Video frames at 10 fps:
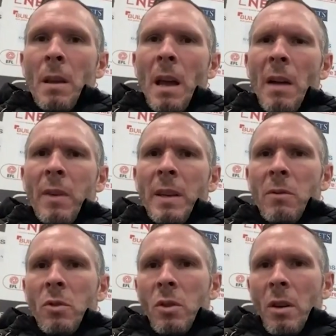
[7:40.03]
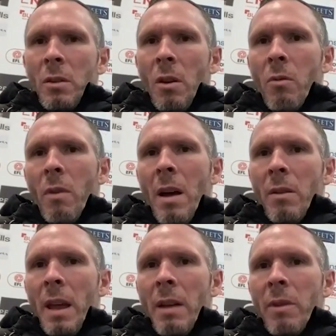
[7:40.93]
I think you just got to go, right,
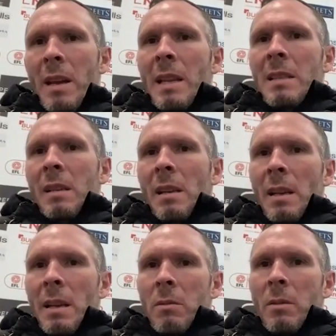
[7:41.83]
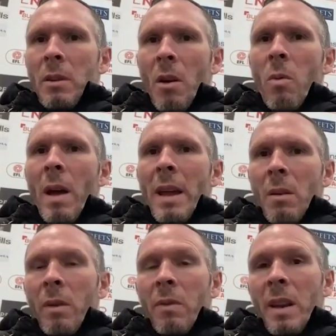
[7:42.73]
okay, realistically, you know, where can
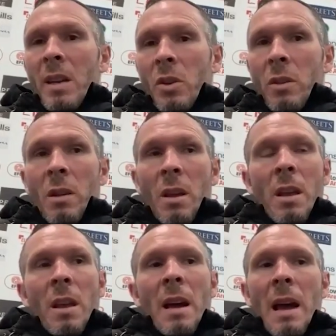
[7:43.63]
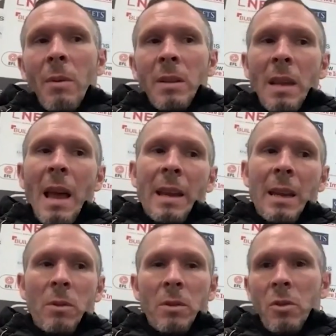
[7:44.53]
we finish? And our target
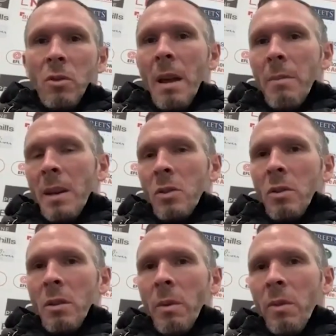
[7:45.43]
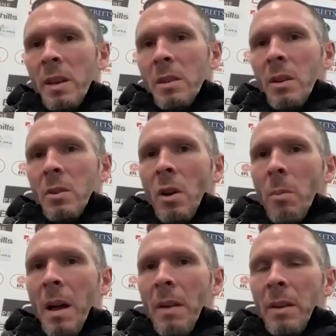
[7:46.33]
was to try and make sure that we finished in the top
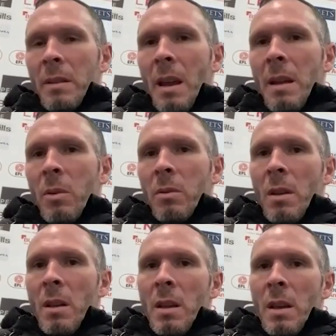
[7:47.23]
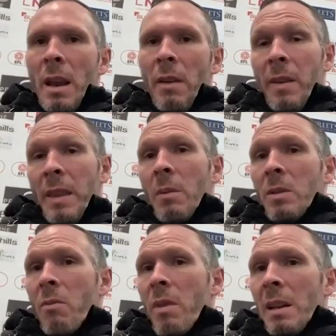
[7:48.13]
half of the table. And I think that was
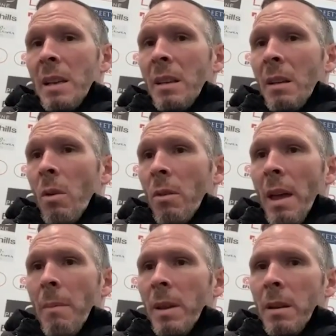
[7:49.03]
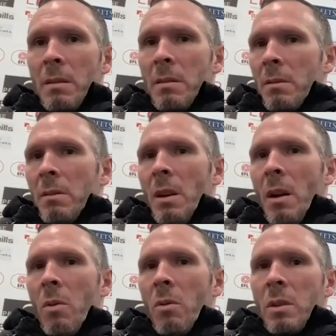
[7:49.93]
a realistic one then because, you
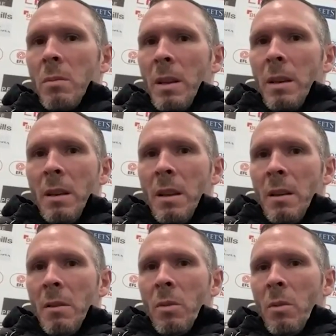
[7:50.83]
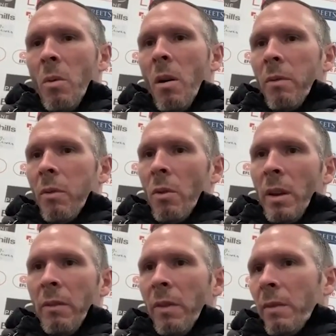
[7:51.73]
know, ultimately we were, what,
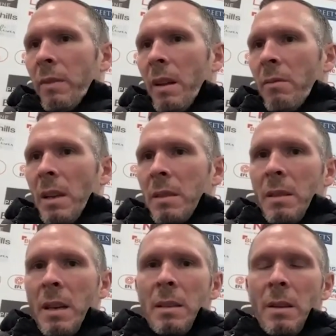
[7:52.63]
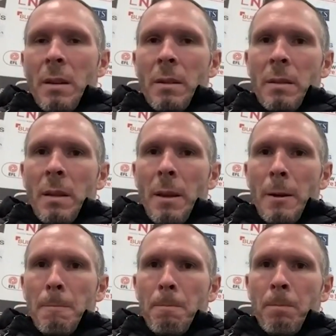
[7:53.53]
14th, 15th last season
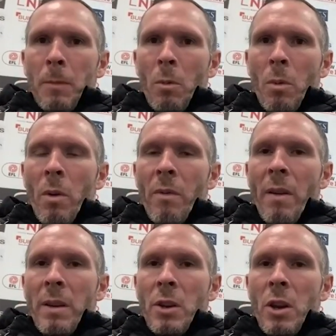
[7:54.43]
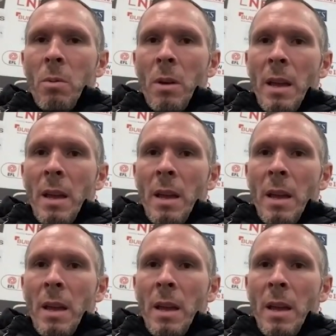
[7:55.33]
and we were very new.